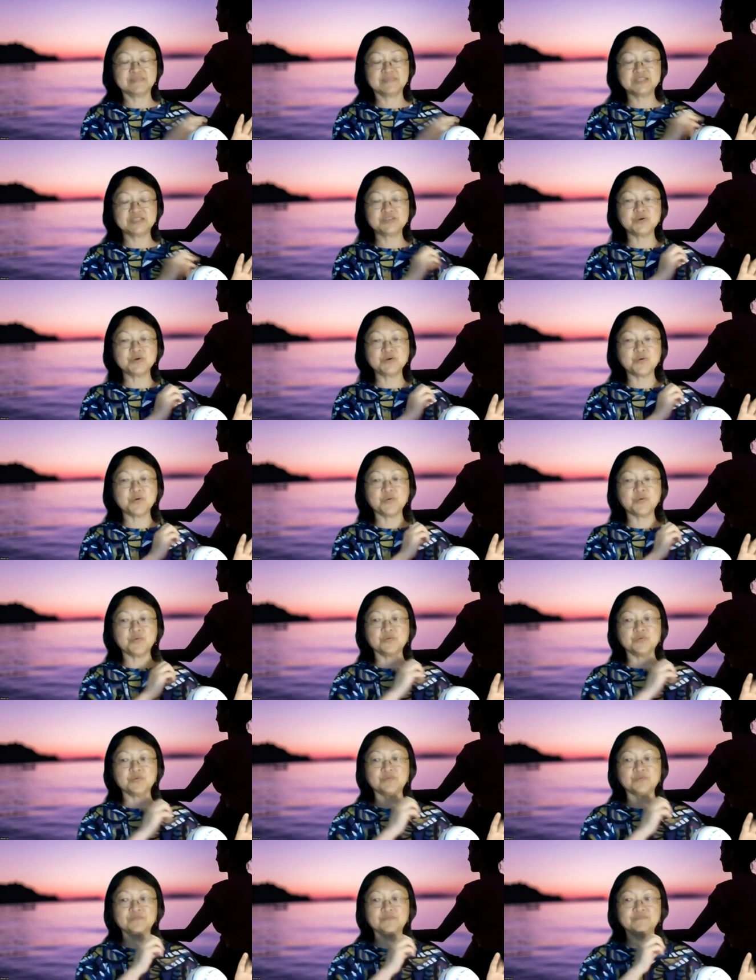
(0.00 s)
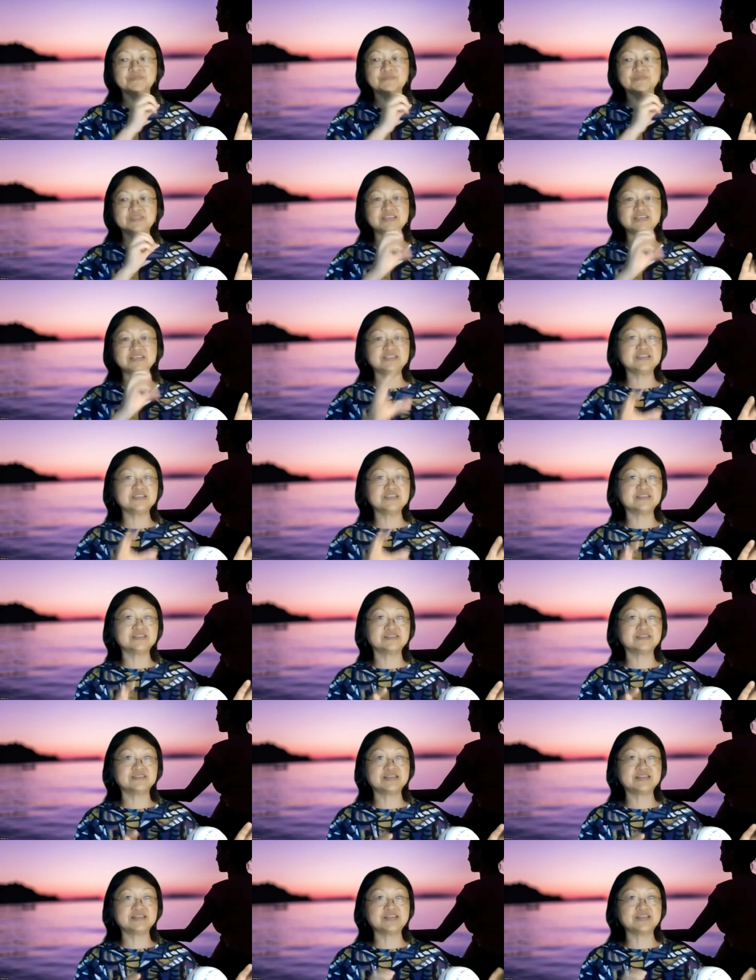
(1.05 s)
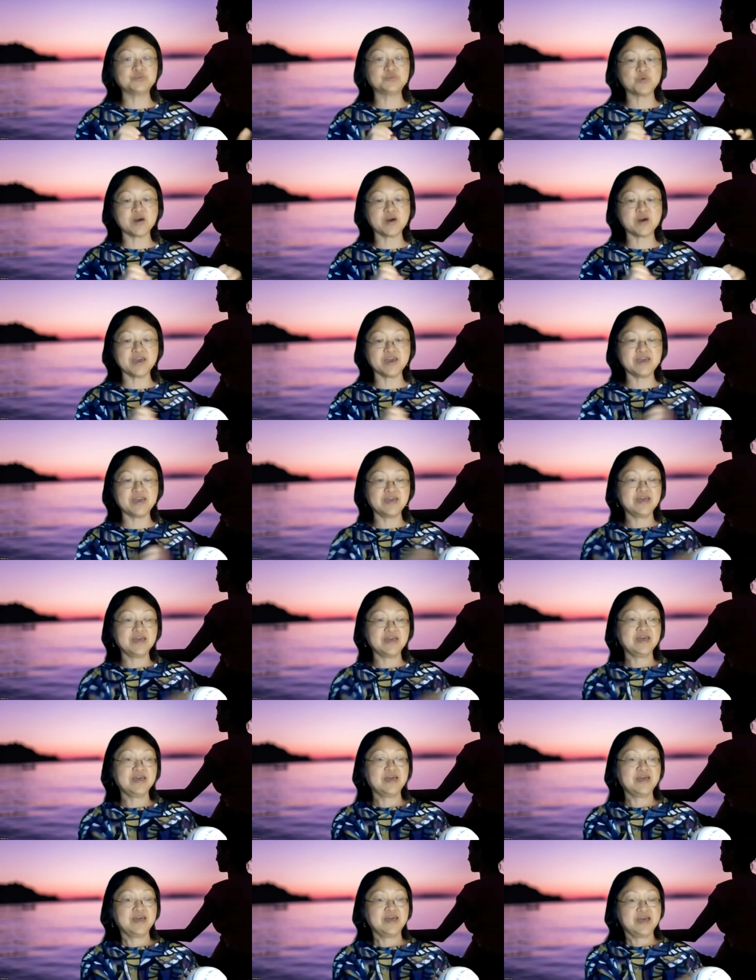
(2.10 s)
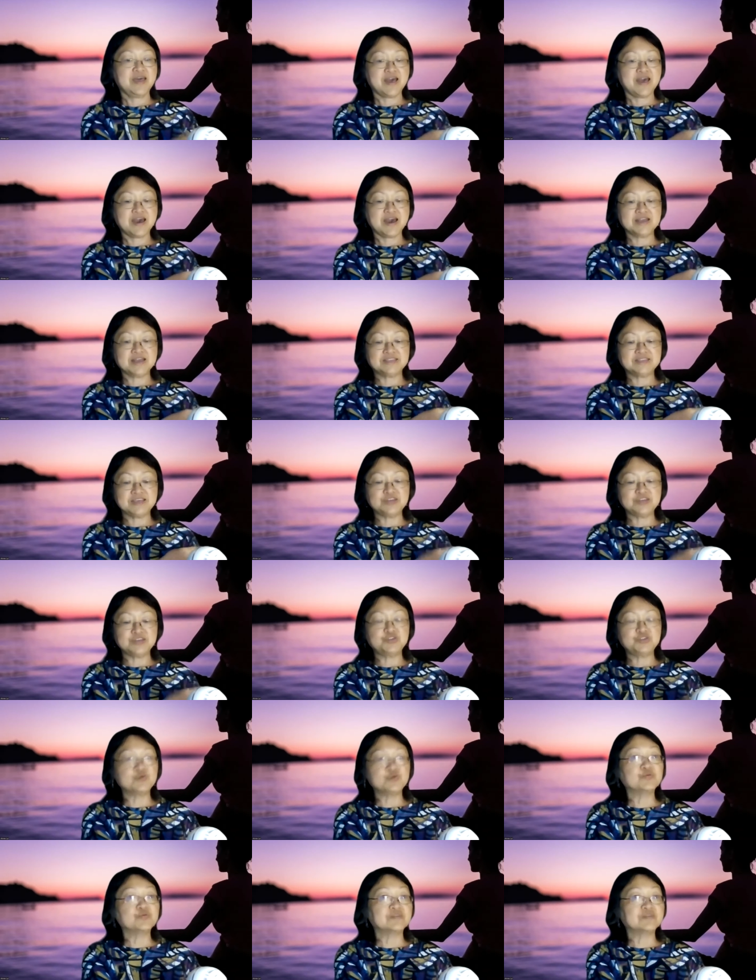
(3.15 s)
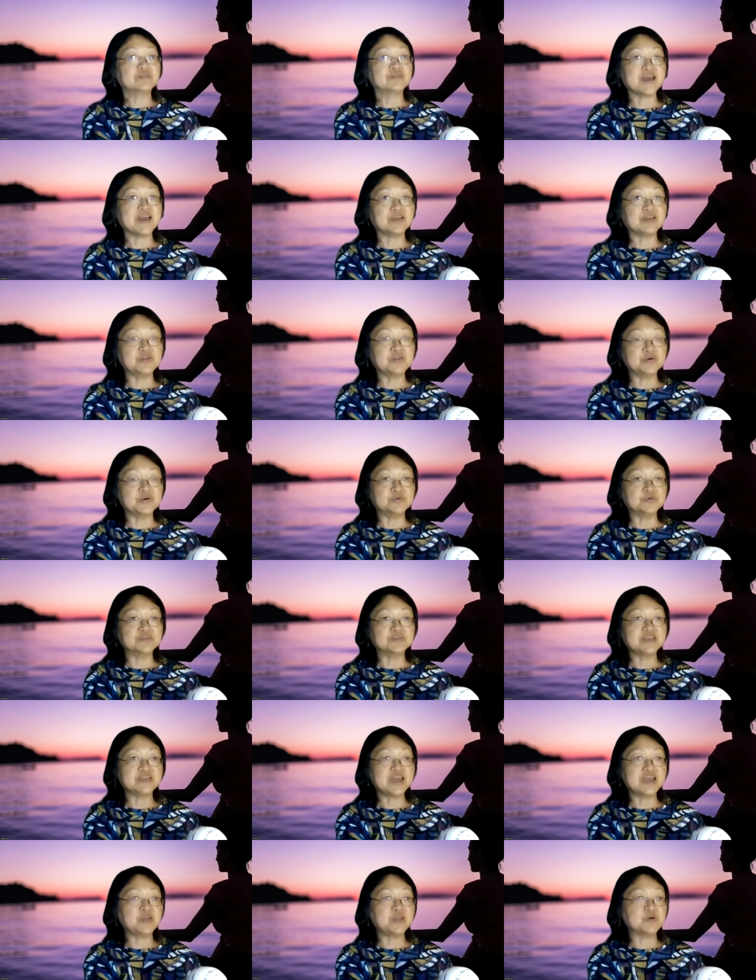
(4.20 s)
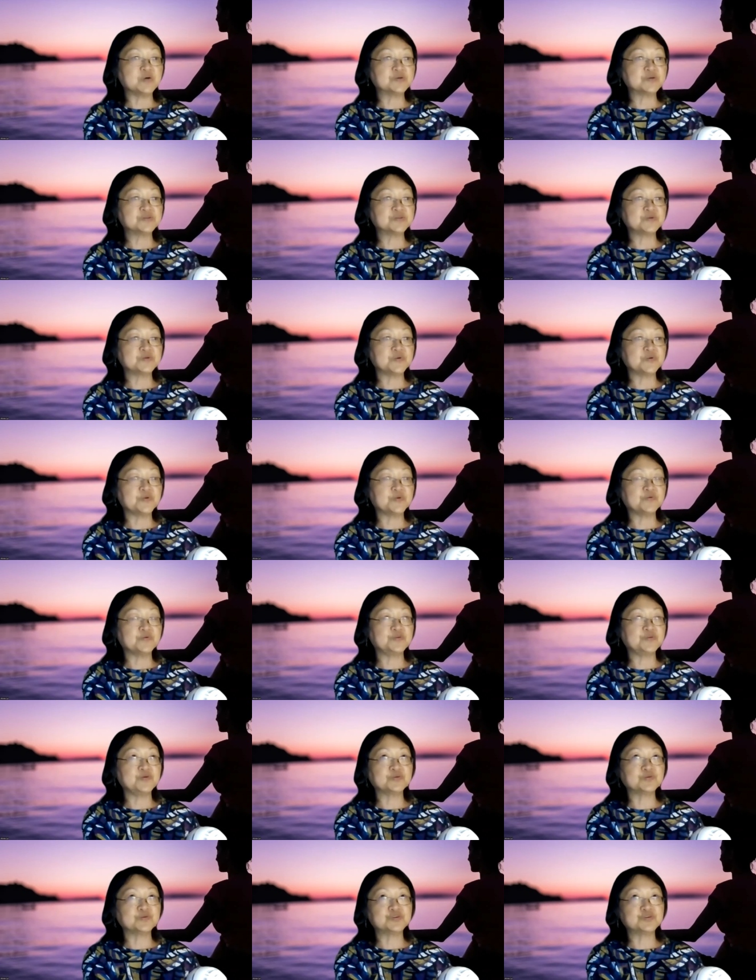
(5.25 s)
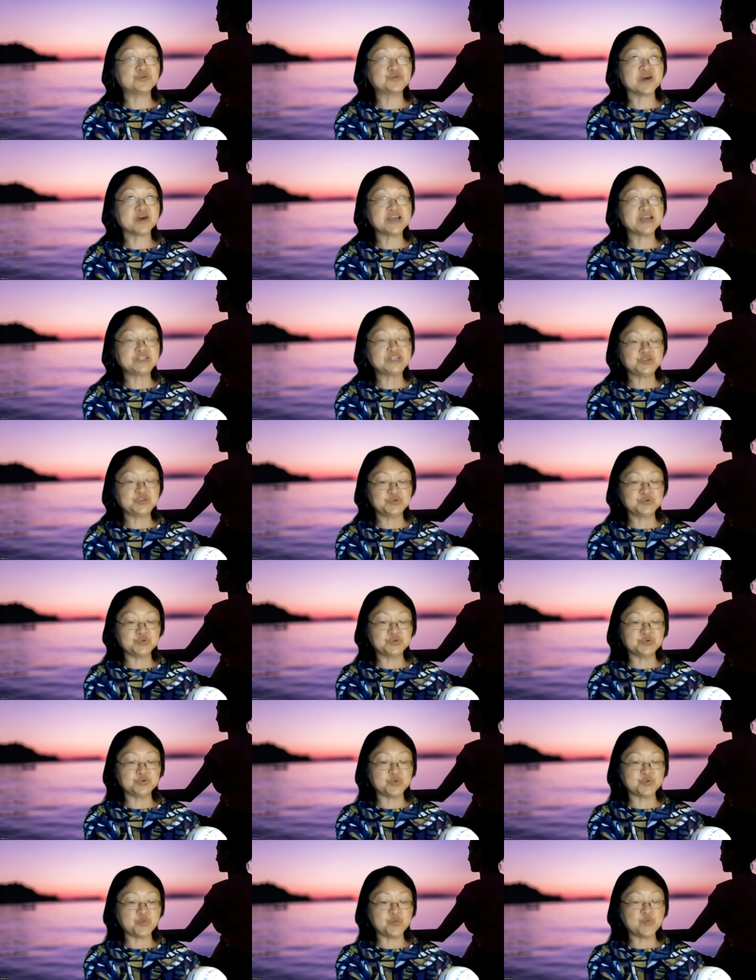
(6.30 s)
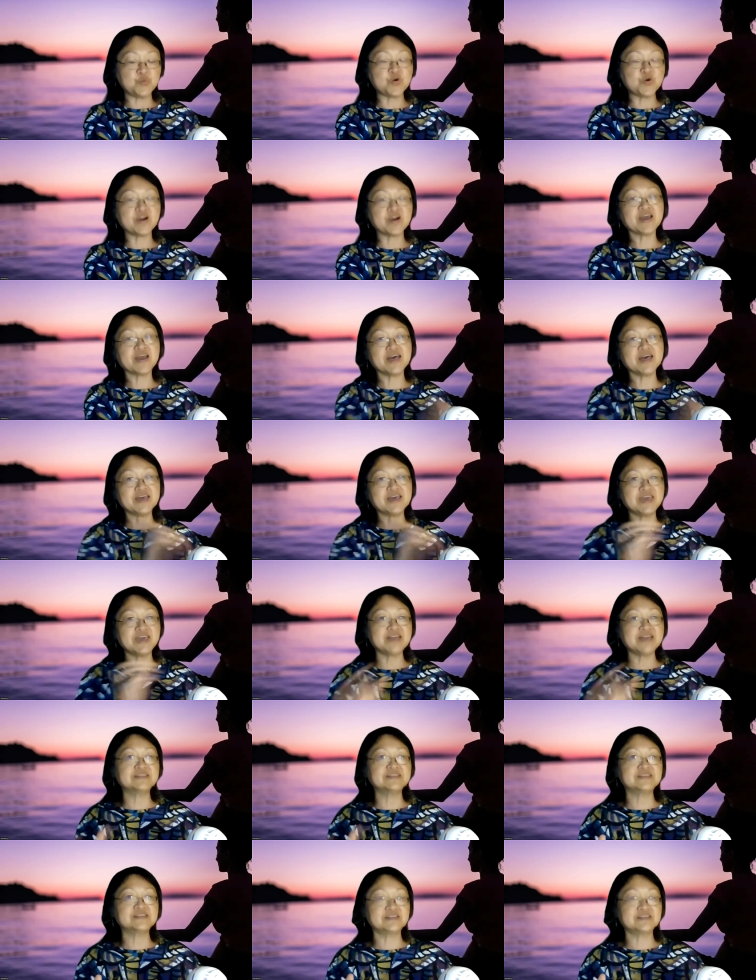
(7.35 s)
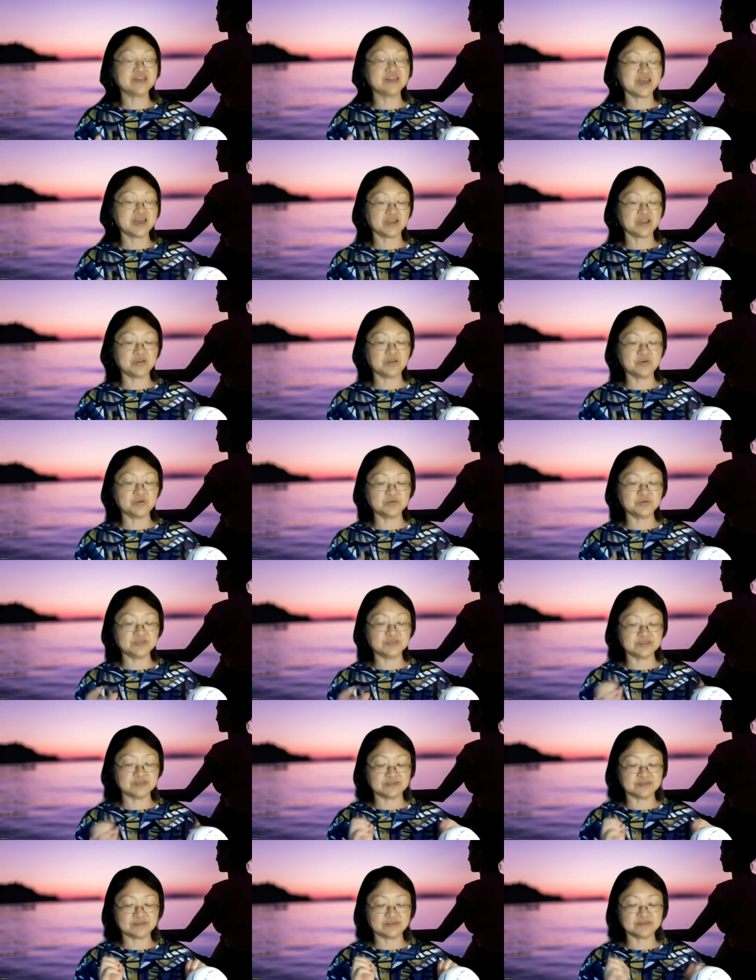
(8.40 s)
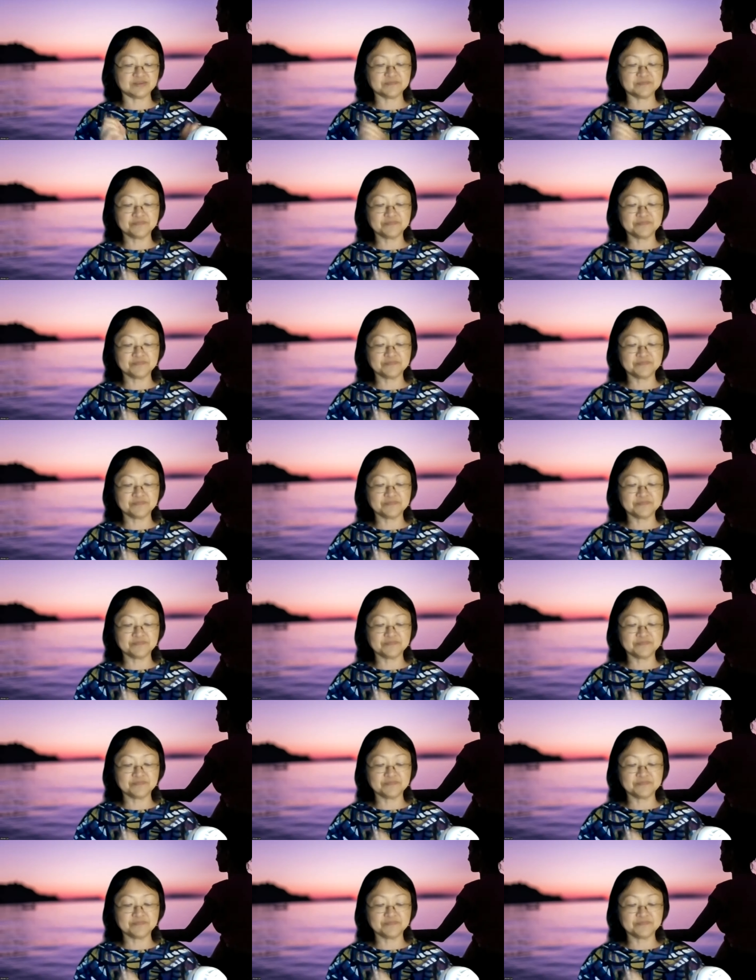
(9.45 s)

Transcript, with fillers: So that's why I say don't diagnose, and also don't try to work against the diagnosis.